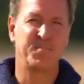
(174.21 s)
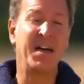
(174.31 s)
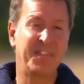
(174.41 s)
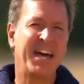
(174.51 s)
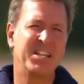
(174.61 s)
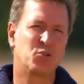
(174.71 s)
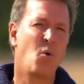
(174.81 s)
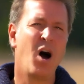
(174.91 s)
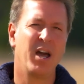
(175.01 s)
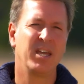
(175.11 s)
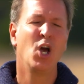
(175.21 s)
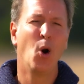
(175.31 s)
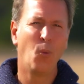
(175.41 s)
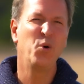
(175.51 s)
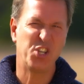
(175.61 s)
And that is why
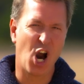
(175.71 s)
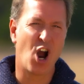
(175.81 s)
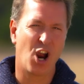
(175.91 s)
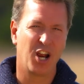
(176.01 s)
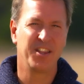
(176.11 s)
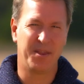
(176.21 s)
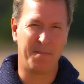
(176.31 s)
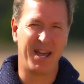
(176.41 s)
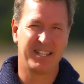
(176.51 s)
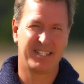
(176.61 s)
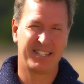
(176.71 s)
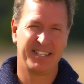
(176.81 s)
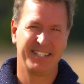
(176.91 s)
we are the best.